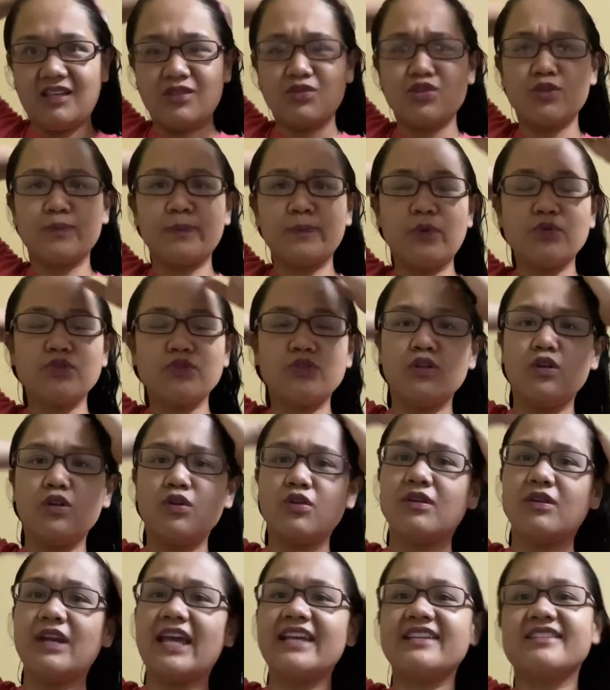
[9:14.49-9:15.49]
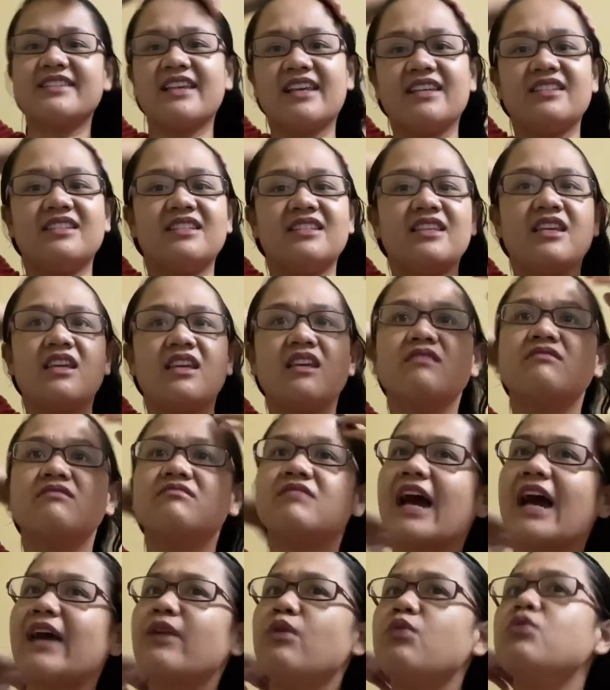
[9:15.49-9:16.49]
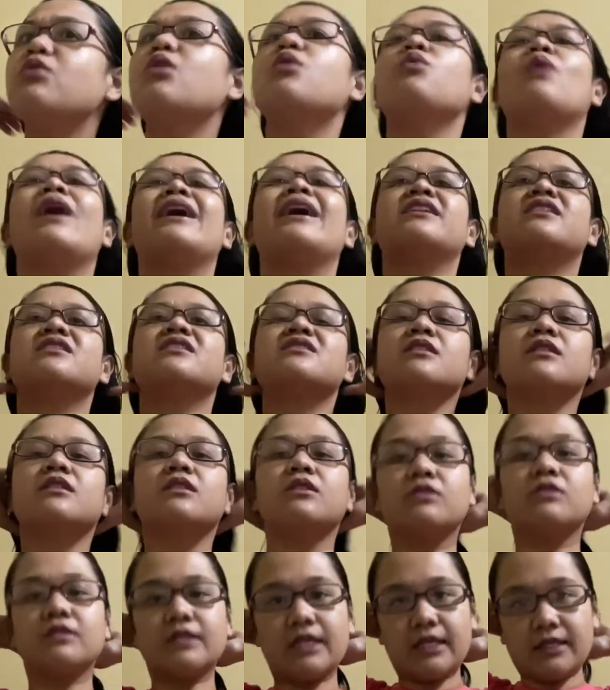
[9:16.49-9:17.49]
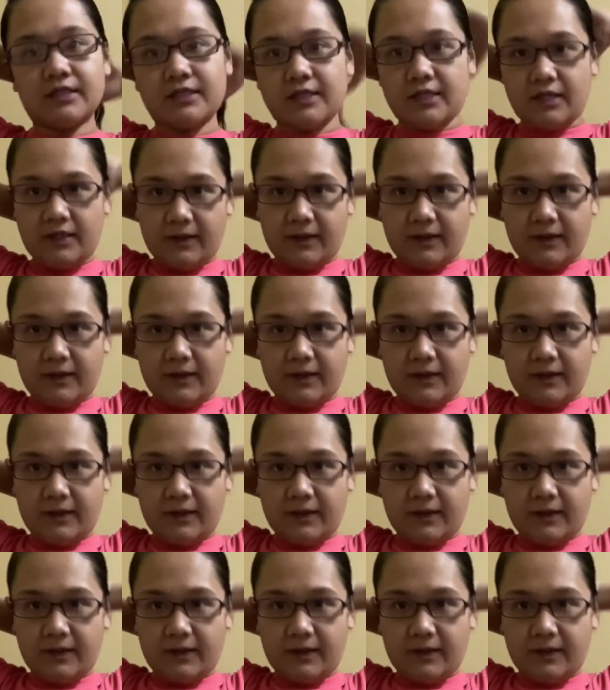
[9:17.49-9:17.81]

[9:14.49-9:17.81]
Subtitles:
Supposed to look like sexy. I don't know why it doesn't look sexy.